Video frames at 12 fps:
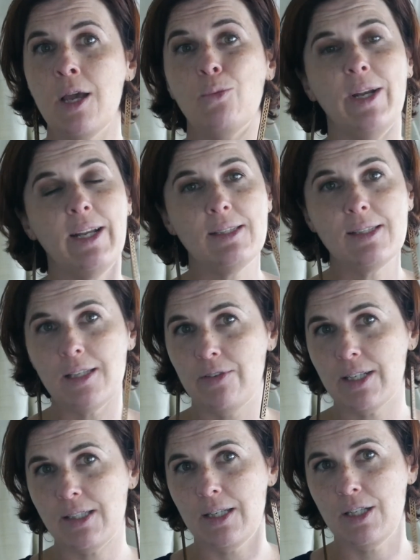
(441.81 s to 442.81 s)
We need
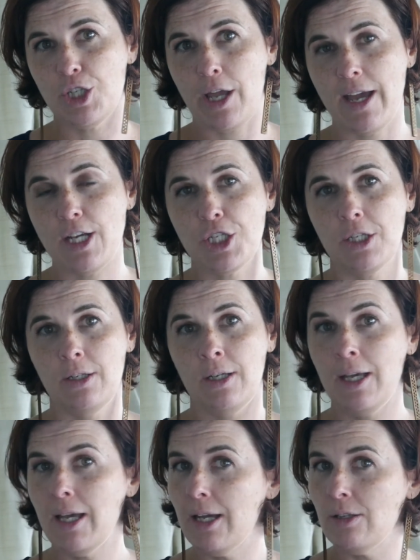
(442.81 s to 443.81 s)
civics education
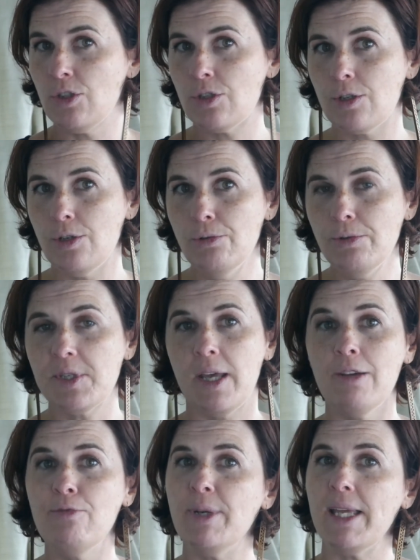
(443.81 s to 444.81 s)
in schools, and
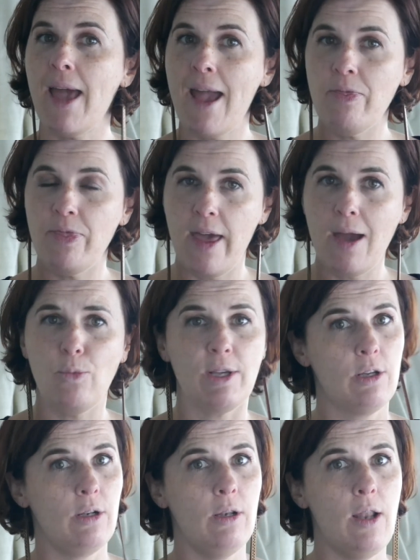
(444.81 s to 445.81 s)
if we had that, we
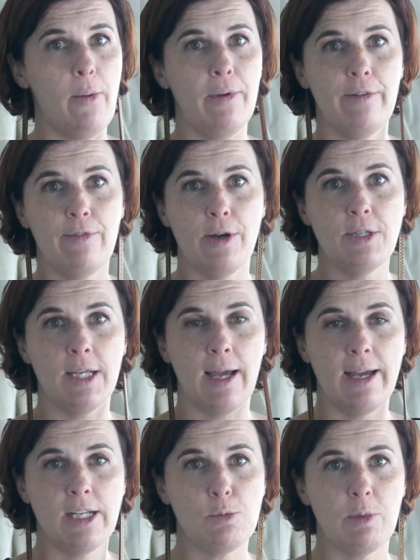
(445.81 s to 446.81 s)
could lower the voting
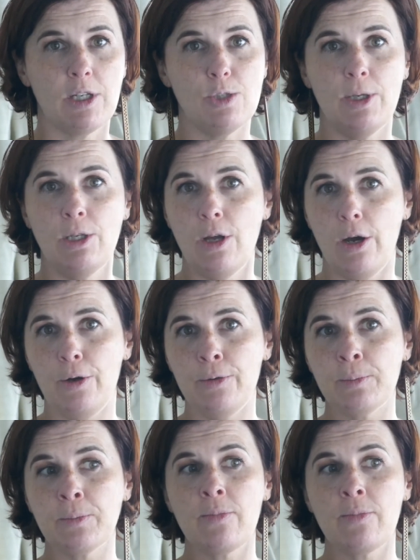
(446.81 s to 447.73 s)
age, because we know